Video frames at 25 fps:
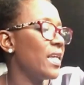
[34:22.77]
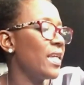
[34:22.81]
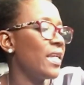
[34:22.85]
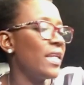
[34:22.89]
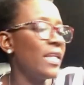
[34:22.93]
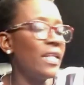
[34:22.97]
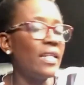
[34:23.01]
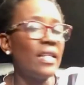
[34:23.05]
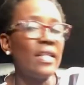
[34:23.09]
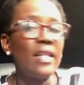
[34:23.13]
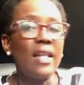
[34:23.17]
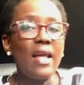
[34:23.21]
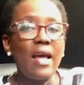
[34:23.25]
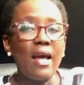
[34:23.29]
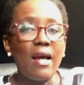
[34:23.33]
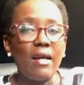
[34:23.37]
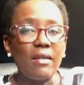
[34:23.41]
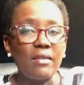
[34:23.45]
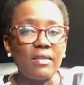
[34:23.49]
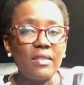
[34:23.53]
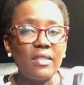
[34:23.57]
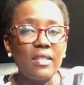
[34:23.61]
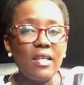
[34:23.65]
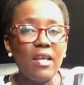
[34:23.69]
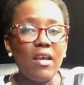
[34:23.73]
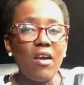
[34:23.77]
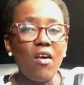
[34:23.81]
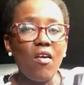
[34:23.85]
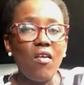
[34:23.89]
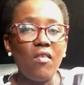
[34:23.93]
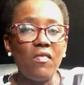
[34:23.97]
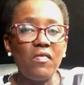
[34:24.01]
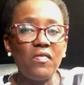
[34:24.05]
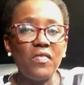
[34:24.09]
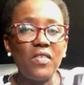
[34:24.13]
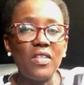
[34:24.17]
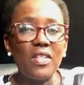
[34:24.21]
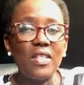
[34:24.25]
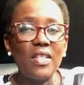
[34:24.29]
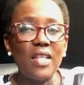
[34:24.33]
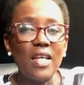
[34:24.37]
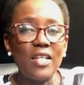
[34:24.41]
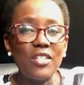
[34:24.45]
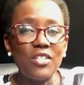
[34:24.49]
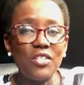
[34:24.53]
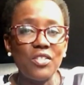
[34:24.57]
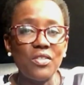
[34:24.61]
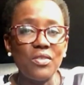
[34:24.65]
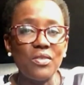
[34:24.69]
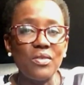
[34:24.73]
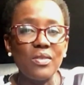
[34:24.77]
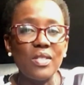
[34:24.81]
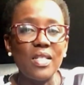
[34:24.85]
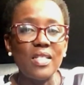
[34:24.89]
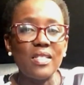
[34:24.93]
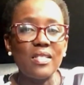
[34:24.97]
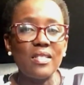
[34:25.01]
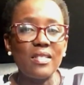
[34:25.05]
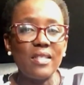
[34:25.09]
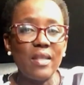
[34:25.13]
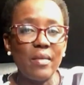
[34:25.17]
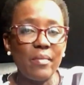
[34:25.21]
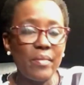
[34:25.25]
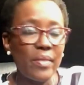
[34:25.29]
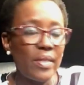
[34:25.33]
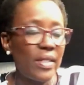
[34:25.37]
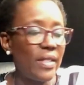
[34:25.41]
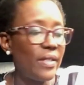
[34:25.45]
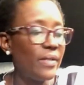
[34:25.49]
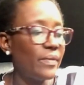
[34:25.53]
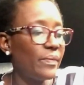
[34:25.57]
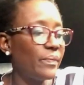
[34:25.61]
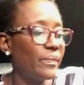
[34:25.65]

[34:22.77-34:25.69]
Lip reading: in an act of the National Assembly.